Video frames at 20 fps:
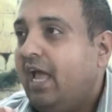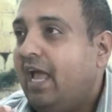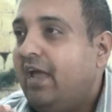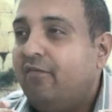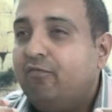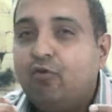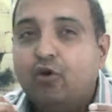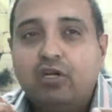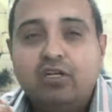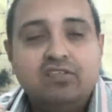
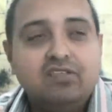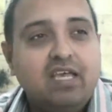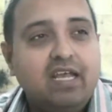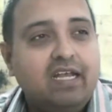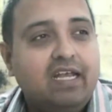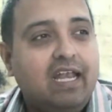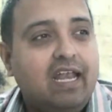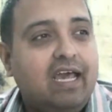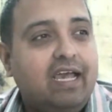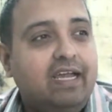And what is
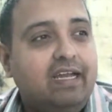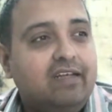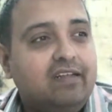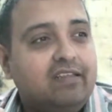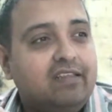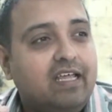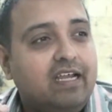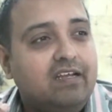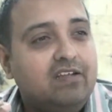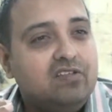that
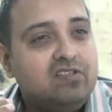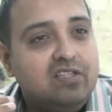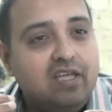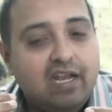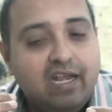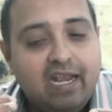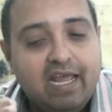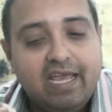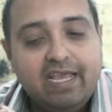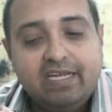light? That is
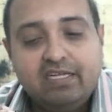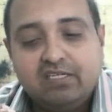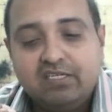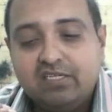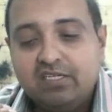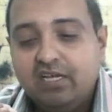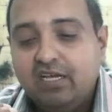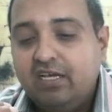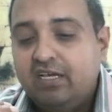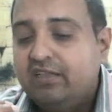the
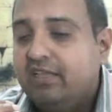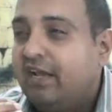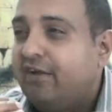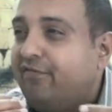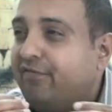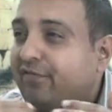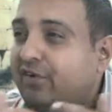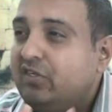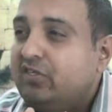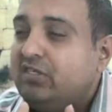light
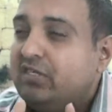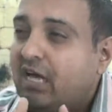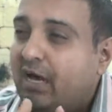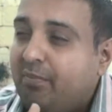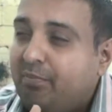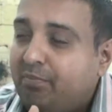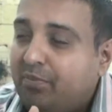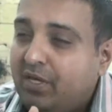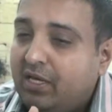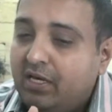that first
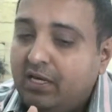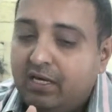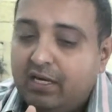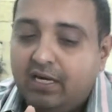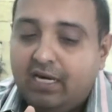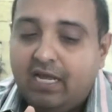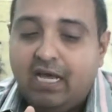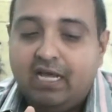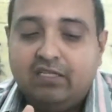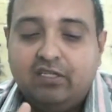
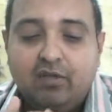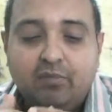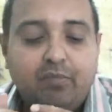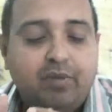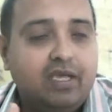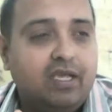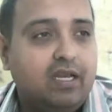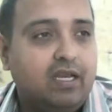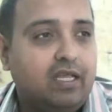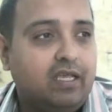appeared at the
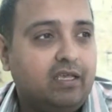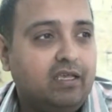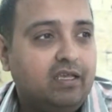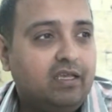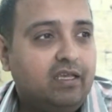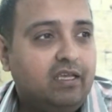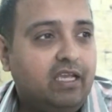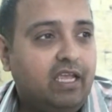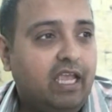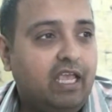beginning.
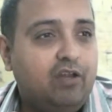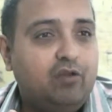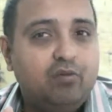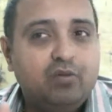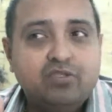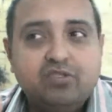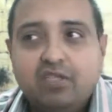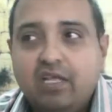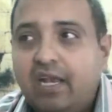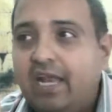It
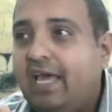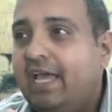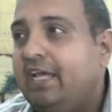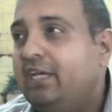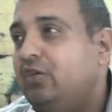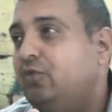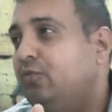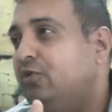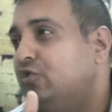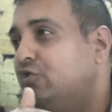was the
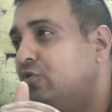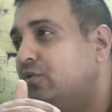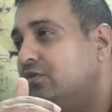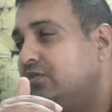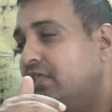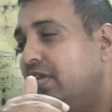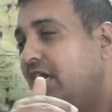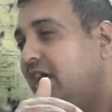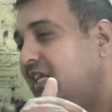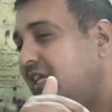light which
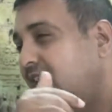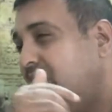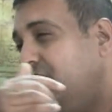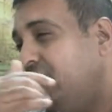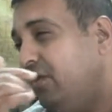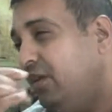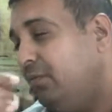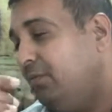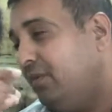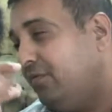was there
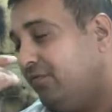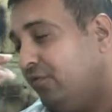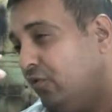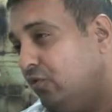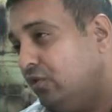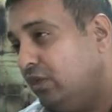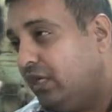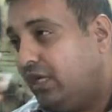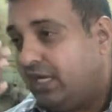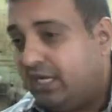even
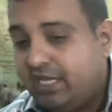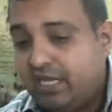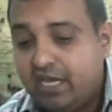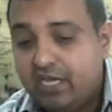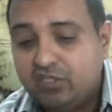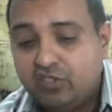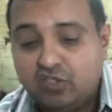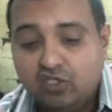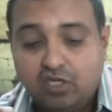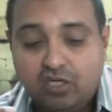before the
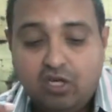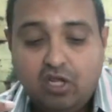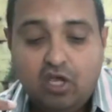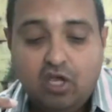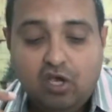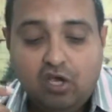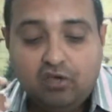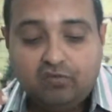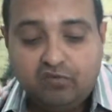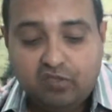creation
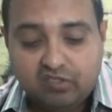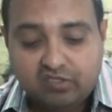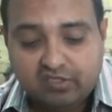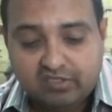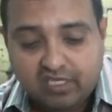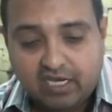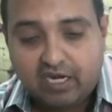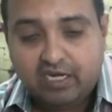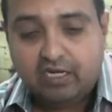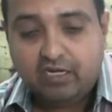of the
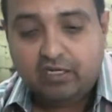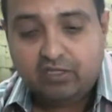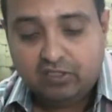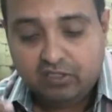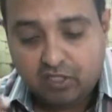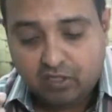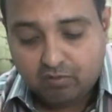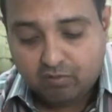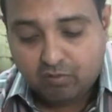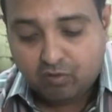sun,
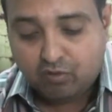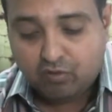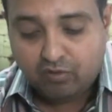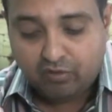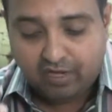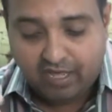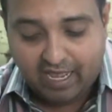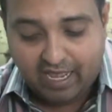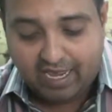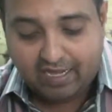the
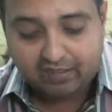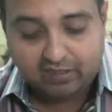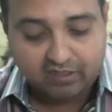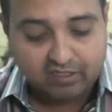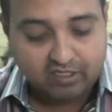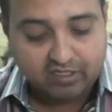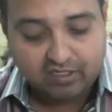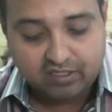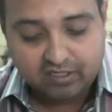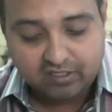moon,
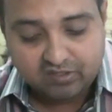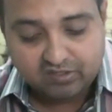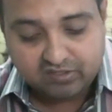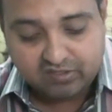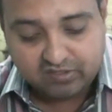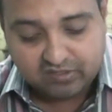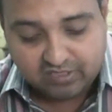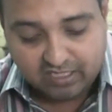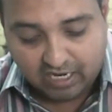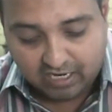and the
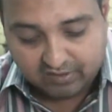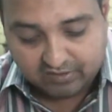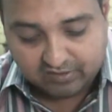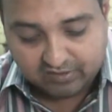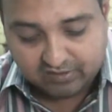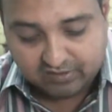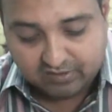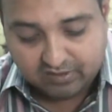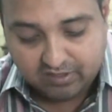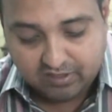
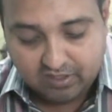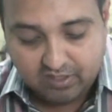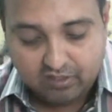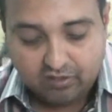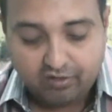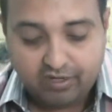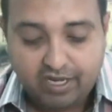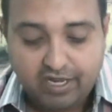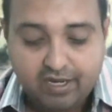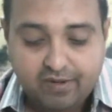stars.
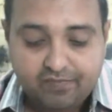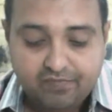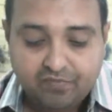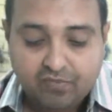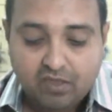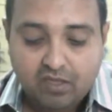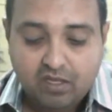Okay?